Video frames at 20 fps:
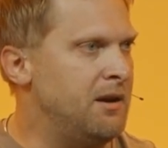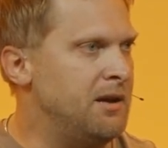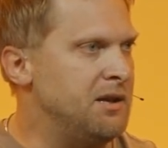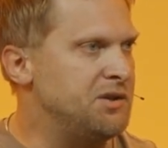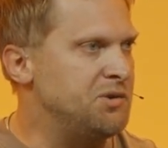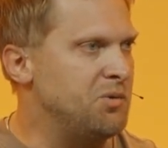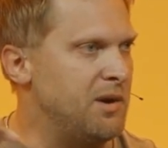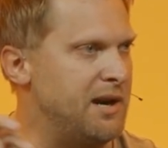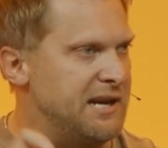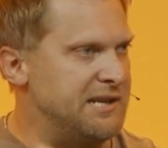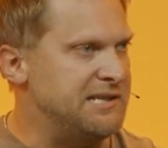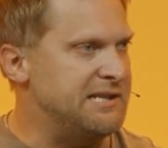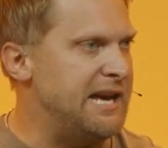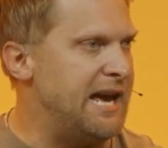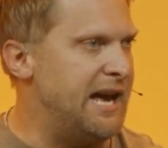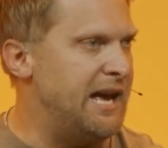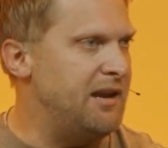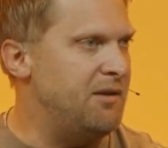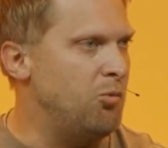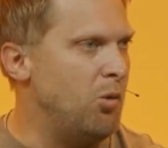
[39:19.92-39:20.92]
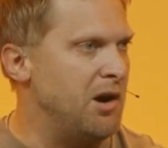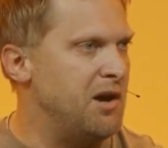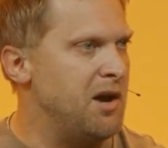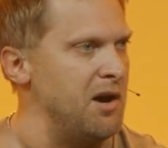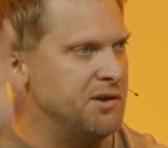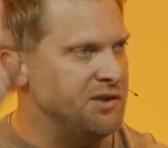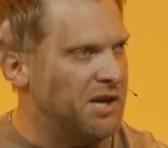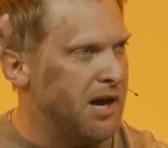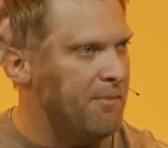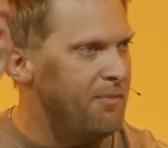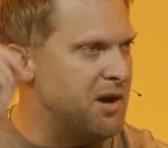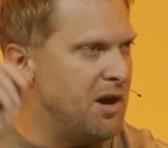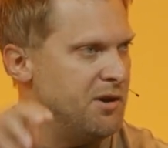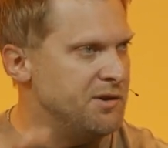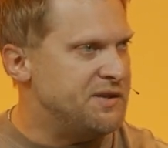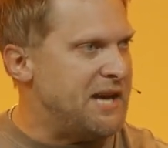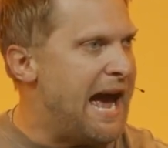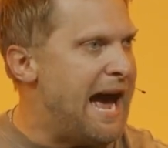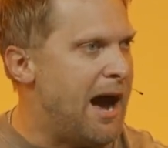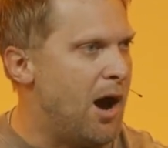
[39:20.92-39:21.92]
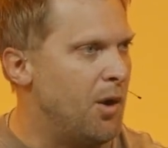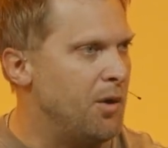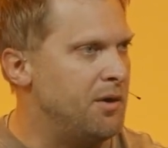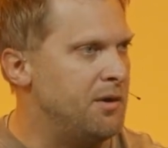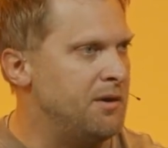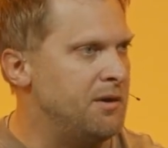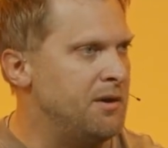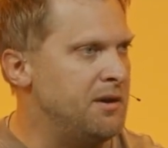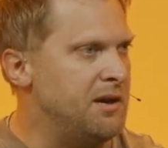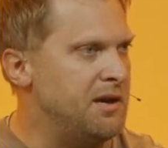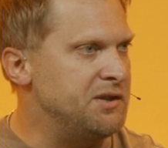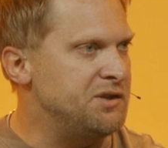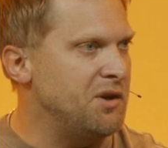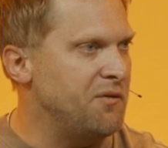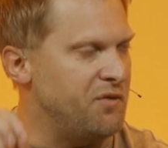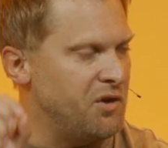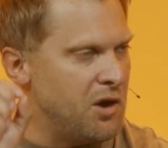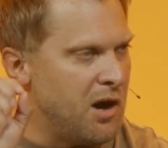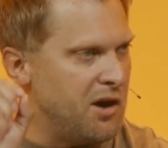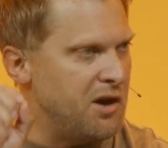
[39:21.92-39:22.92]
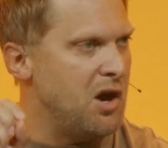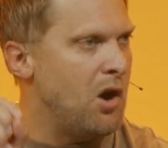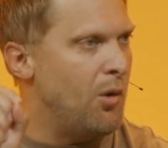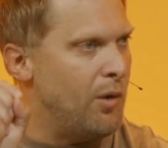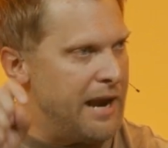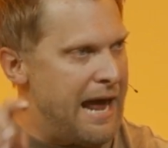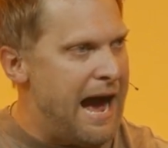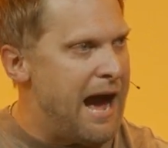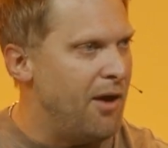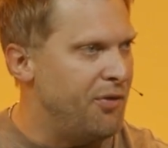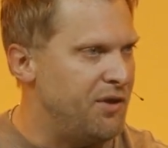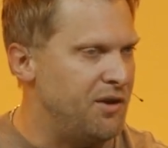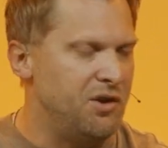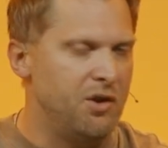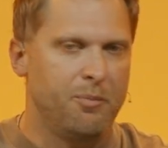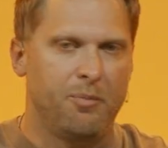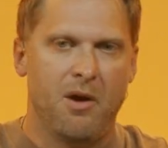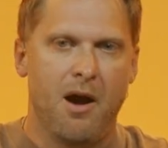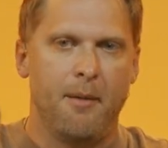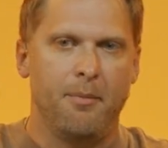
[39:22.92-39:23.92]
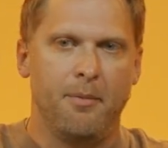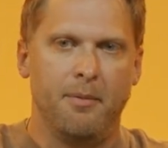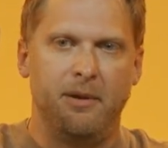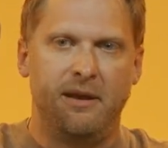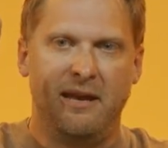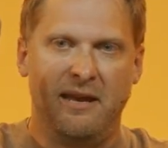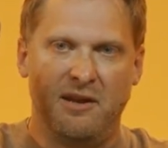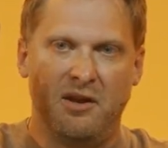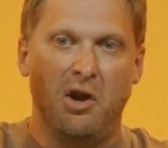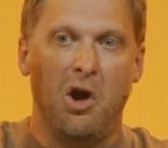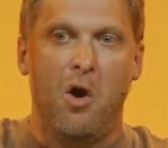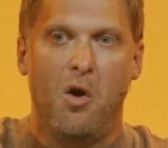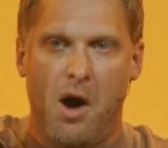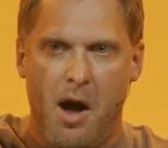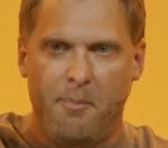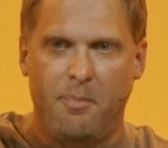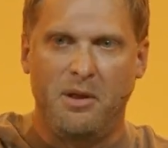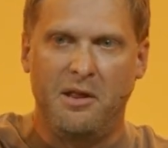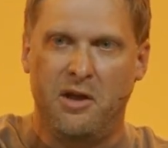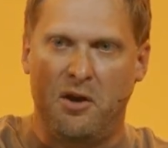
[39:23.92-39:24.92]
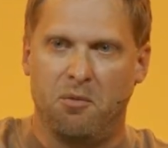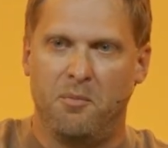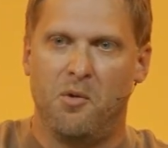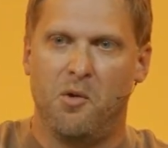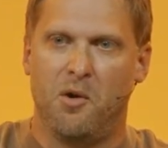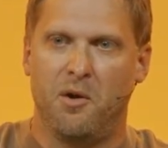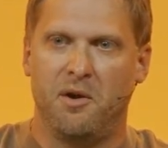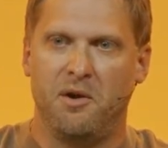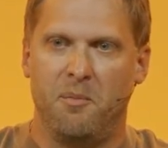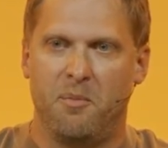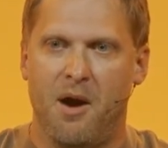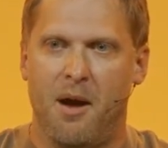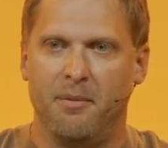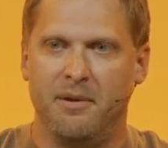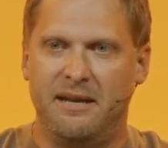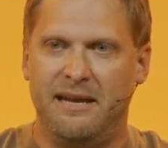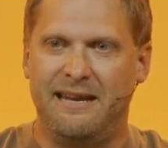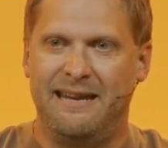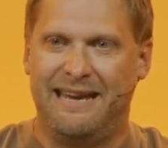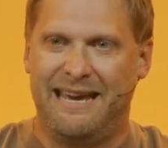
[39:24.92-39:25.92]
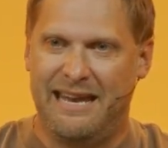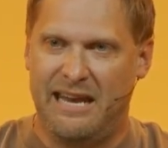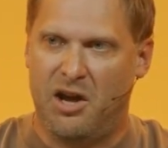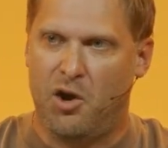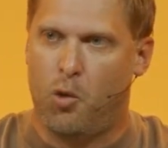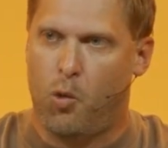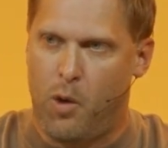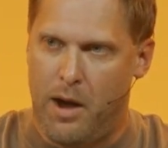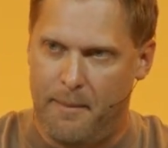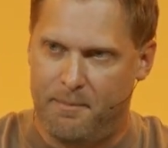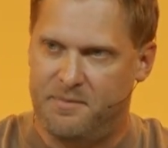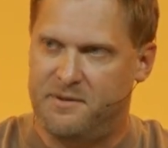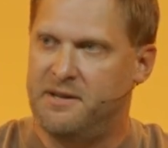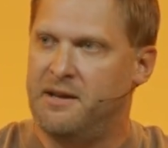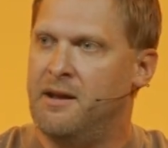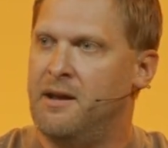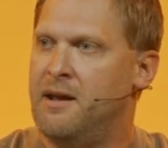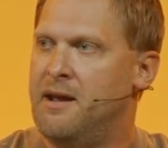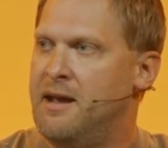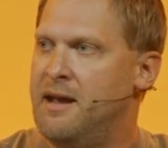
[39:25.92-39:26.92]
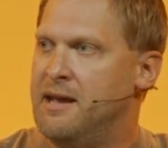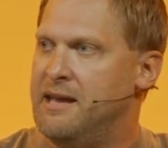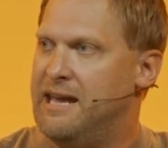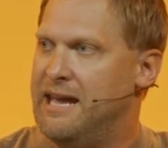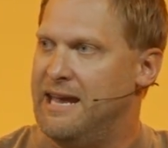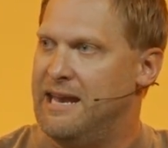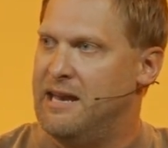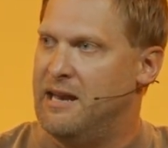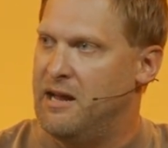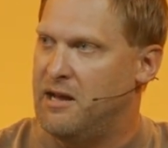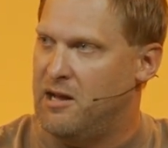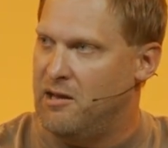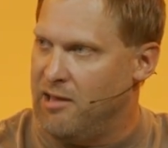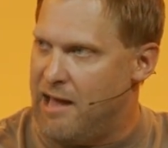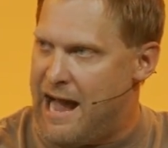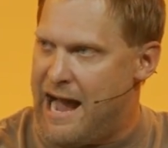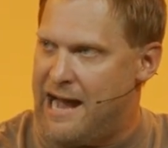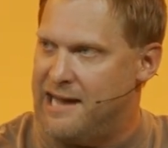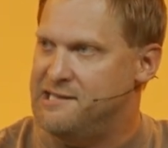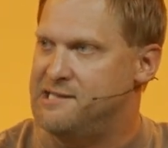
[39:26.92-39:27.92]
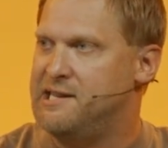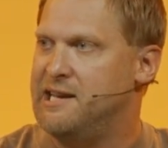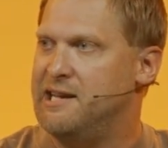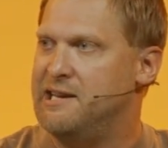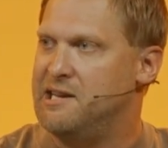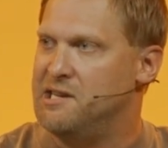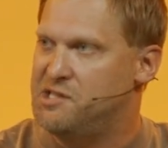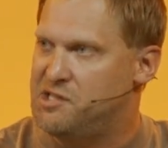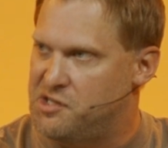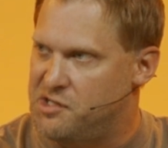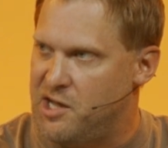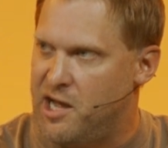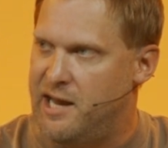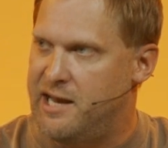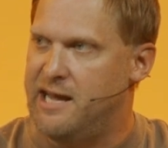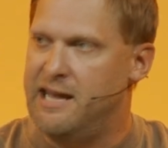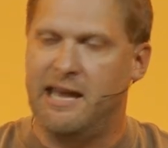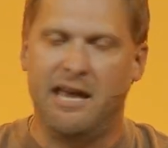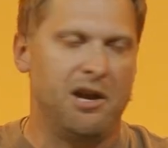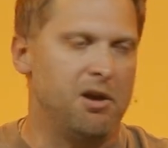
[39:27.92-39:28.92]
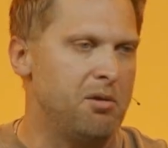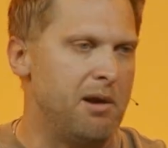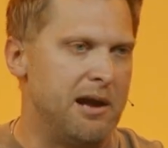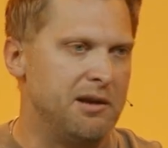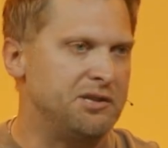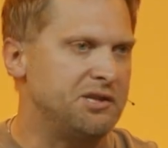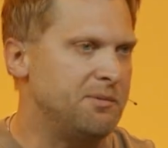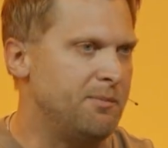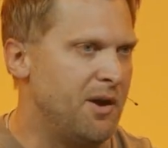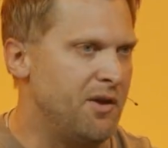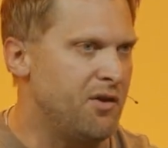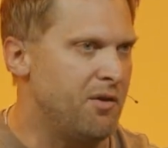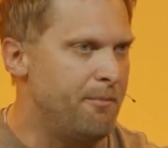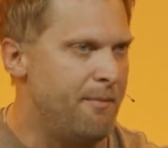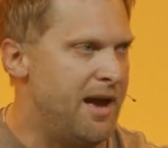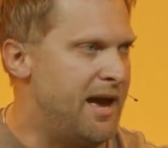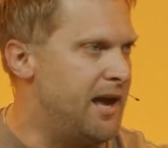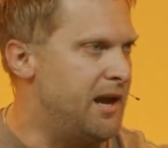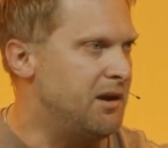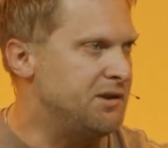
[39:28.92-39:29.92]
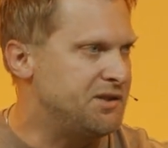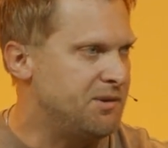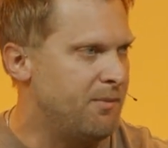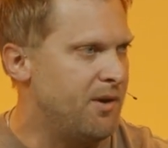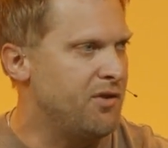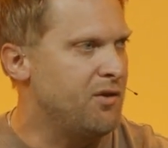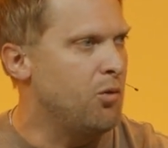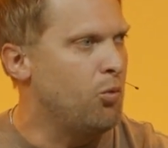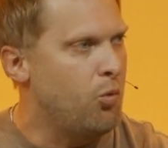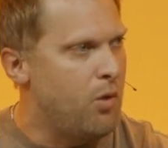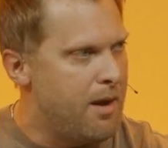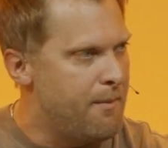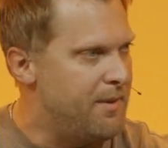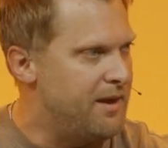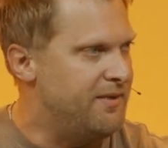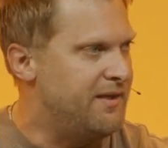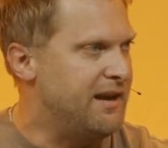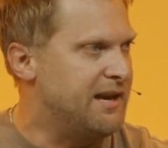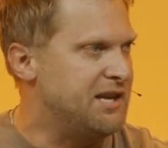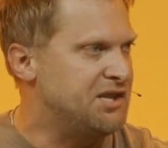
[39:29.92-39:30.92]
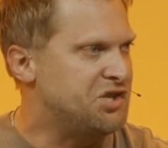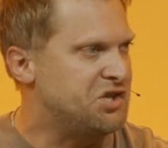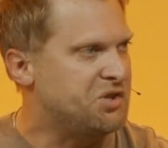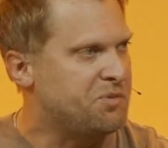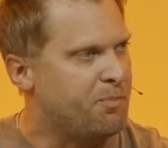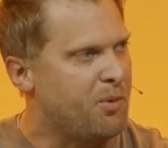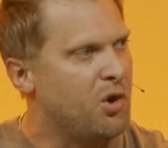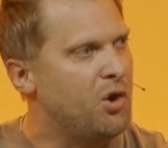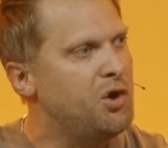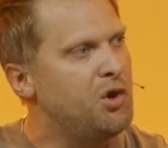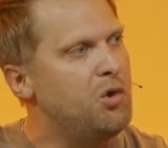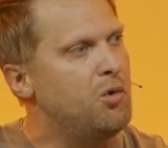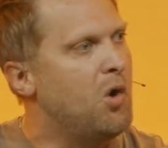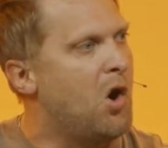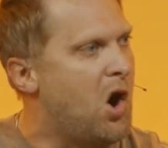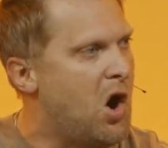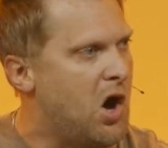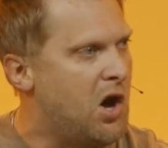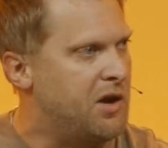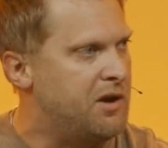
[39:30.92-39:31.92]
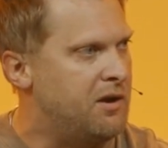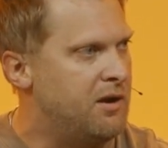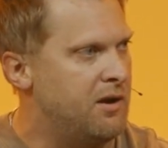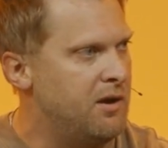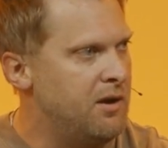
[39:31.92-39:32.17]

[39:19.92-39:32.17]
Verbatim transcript: It's what I said what goes up goes out. And so if you're not going out, then you probably need to go up a little more. You probably need to get equipped, get in a class, get in a study, get around some other men or some other women that can spur you on